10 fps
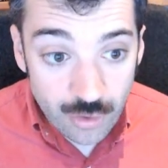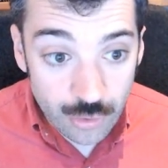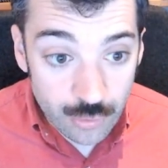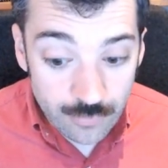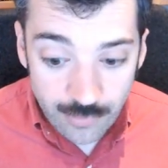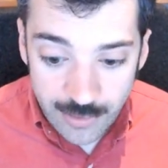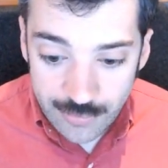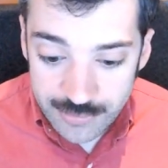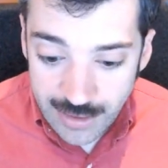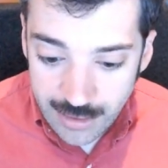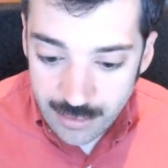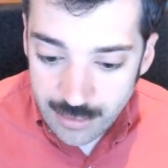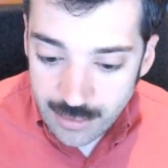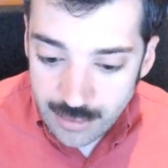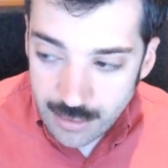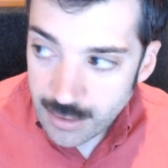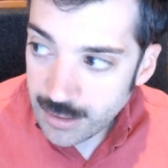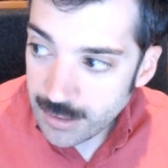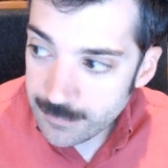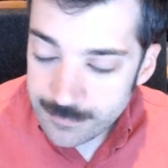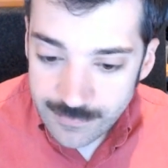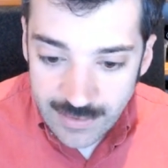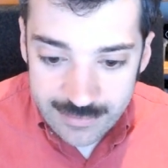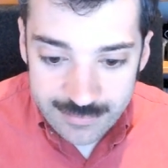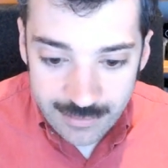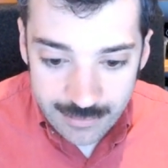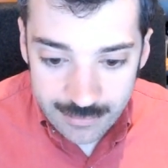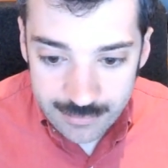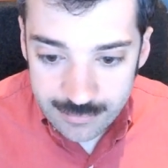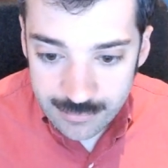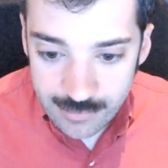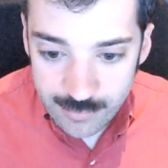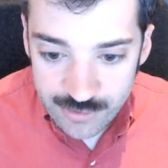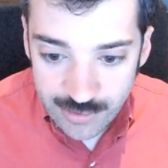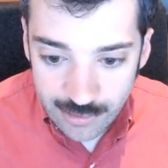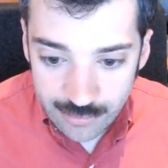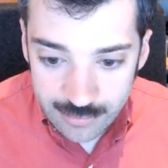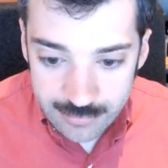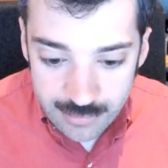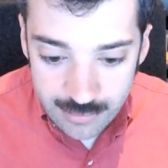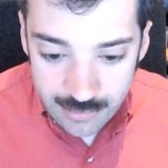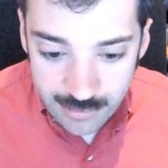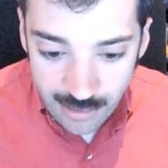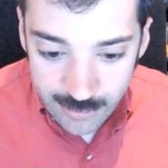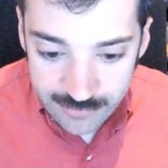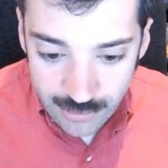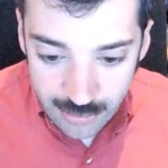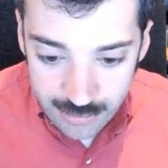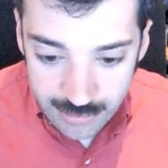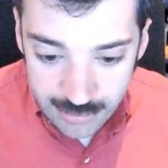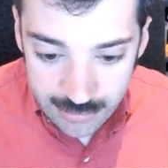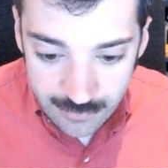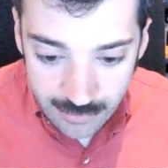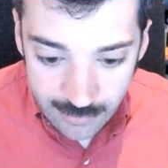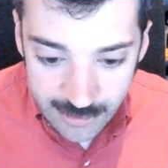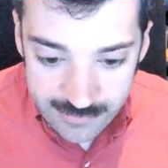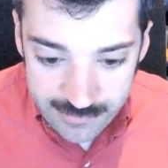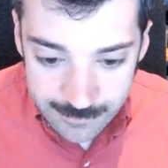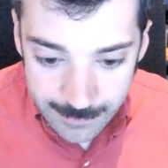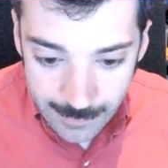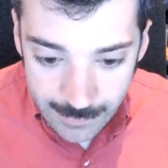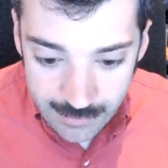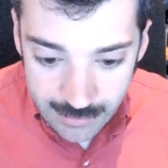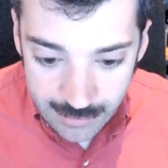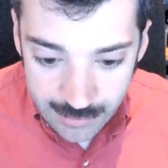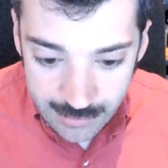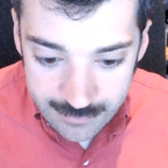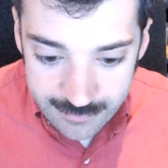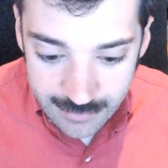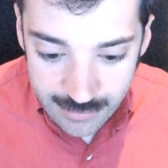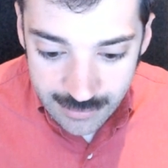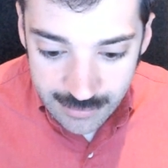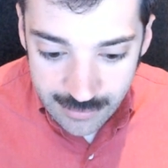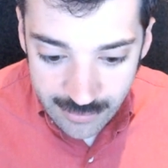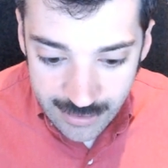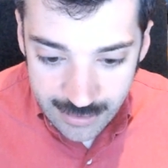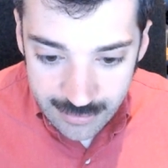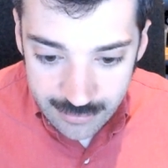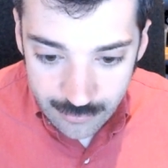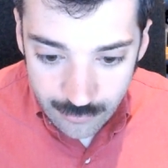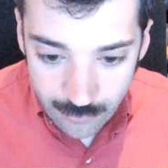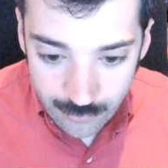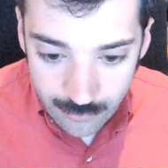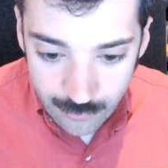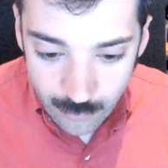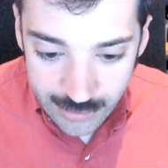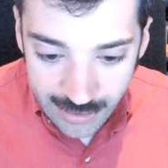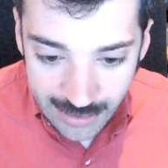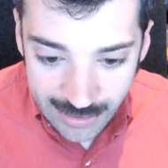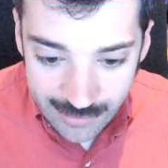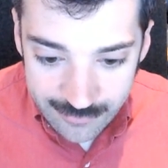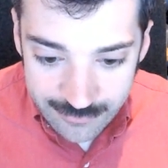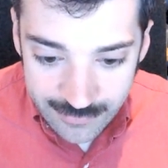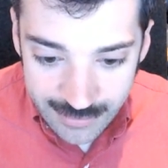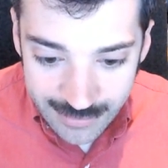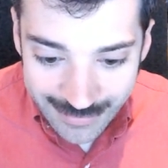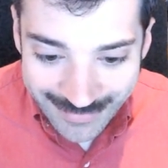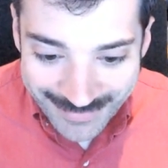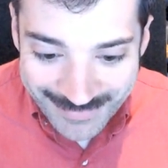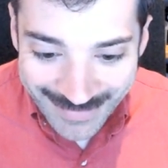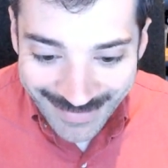clue from the other day um, that uh, Michelle commented on in the comments. And then we have uh,